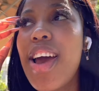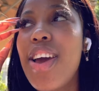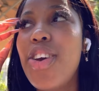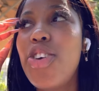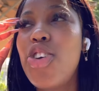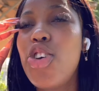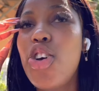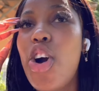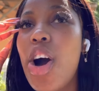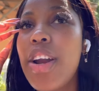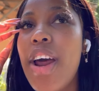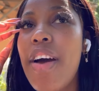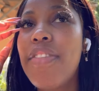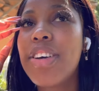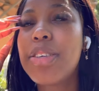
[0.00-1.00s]
you can't
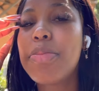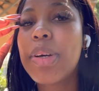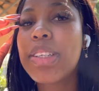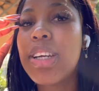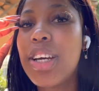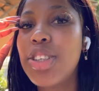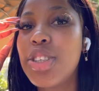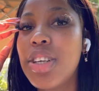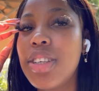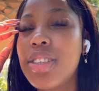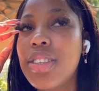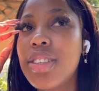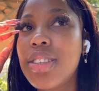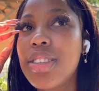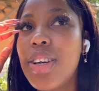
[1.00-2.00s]
have expectations.
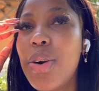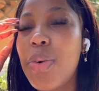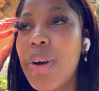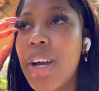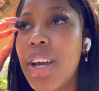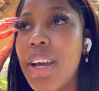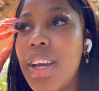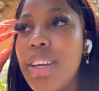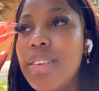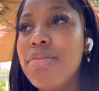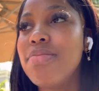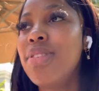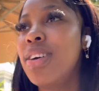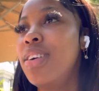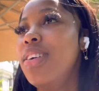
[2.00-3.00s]
Okay,
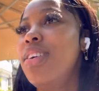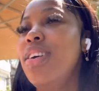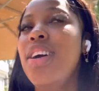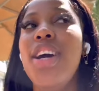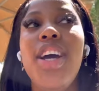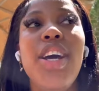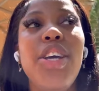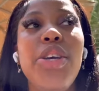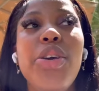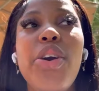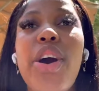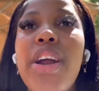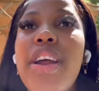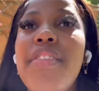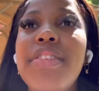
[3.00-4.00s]
you
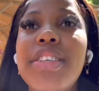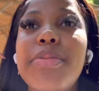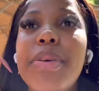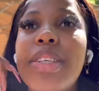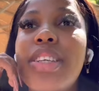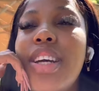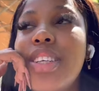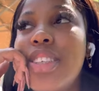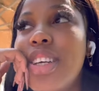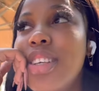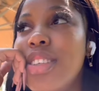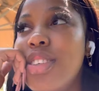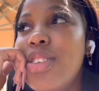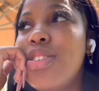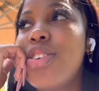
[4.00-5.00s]
can't have
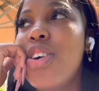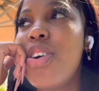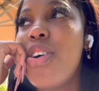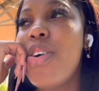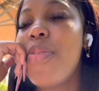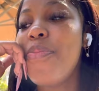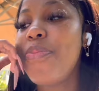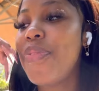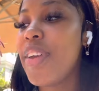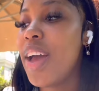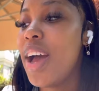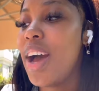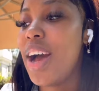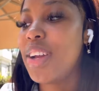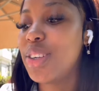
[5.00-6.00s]
expectations. So
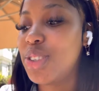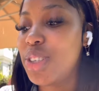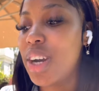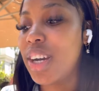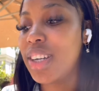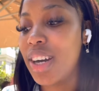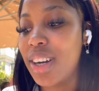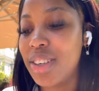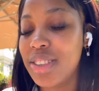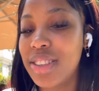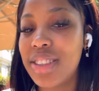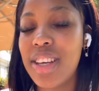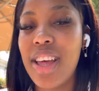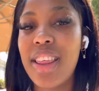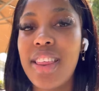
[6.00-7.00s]
I just tried out
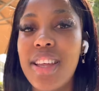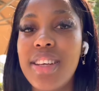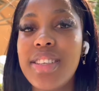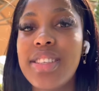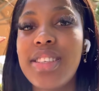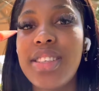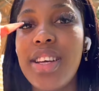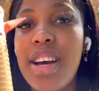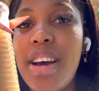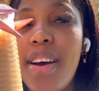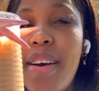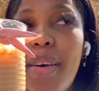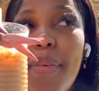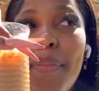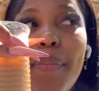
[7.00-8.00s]
this
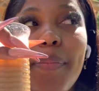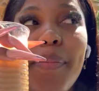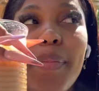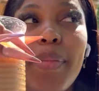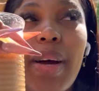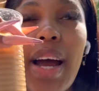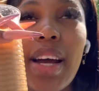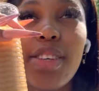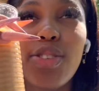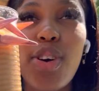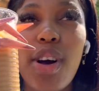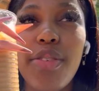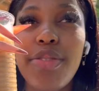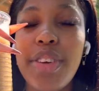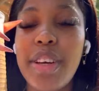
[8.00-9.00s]
iced
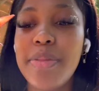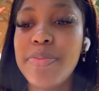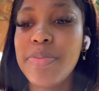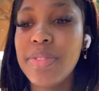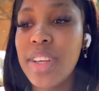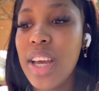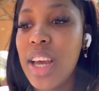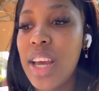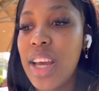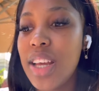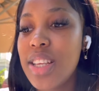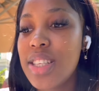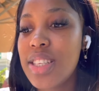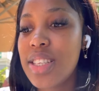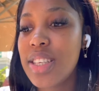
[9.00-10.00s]
coffee.
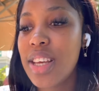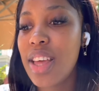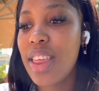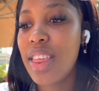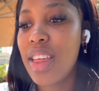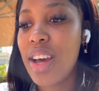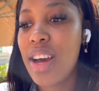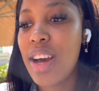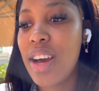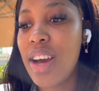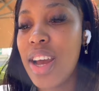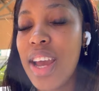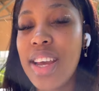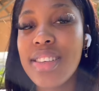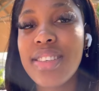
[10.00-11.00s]
It's the
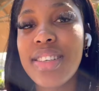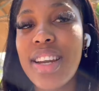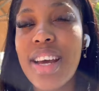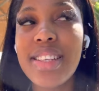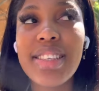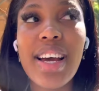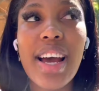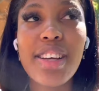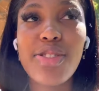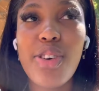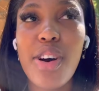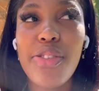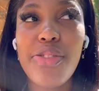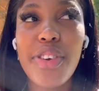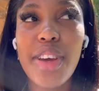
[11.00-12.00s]
hazelnut iced
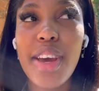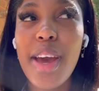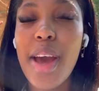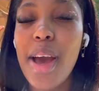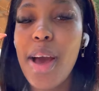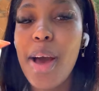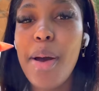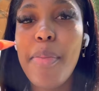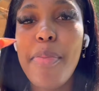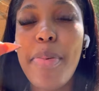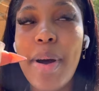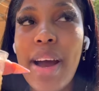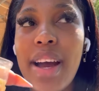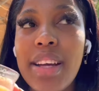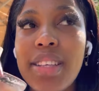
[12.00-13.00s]
coffee,
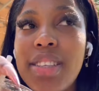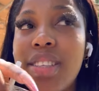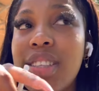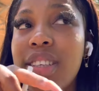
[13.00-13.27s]
but